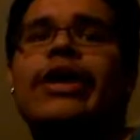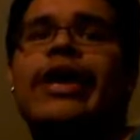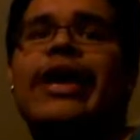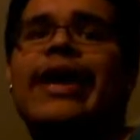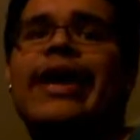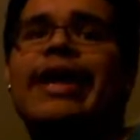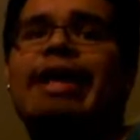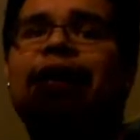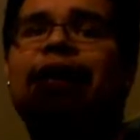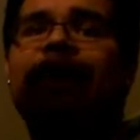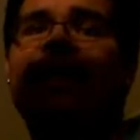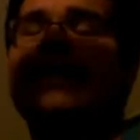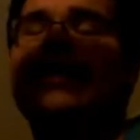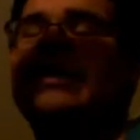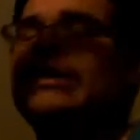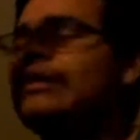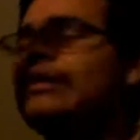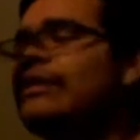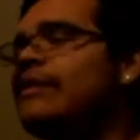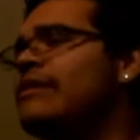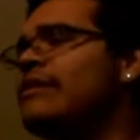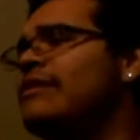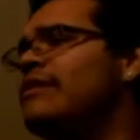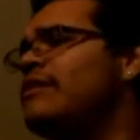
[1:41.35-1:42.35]
And
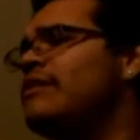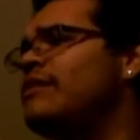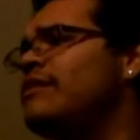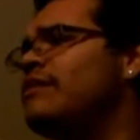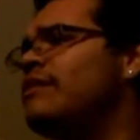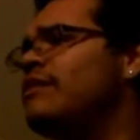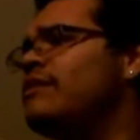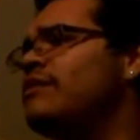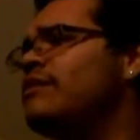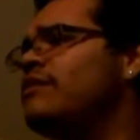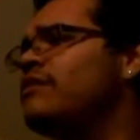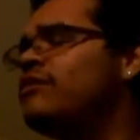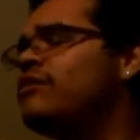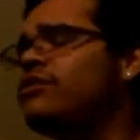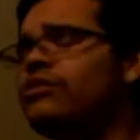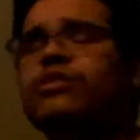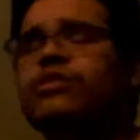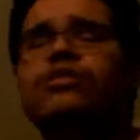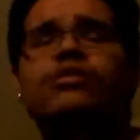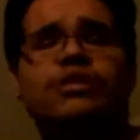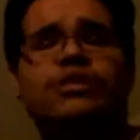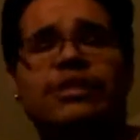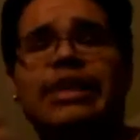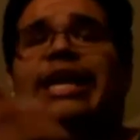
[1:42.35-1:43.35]

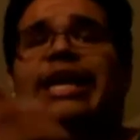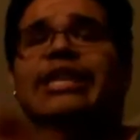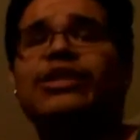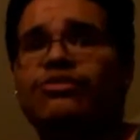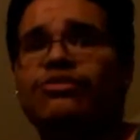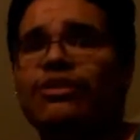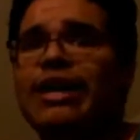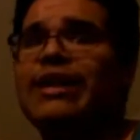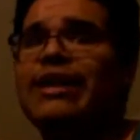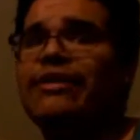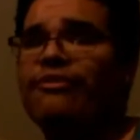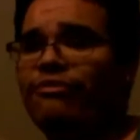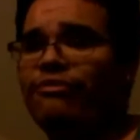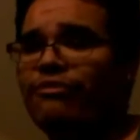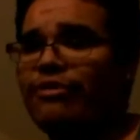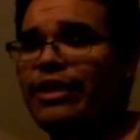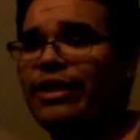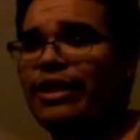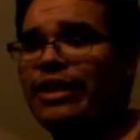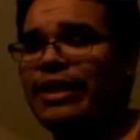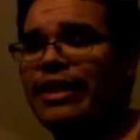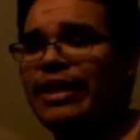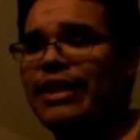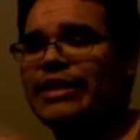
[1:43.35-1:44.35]
it's actually riding
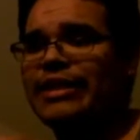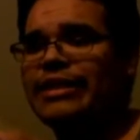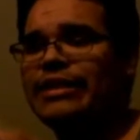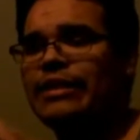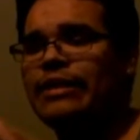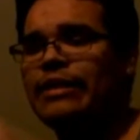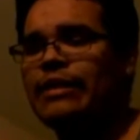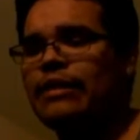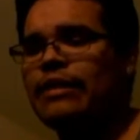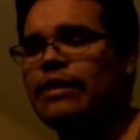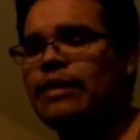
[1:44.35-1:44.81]
really nice.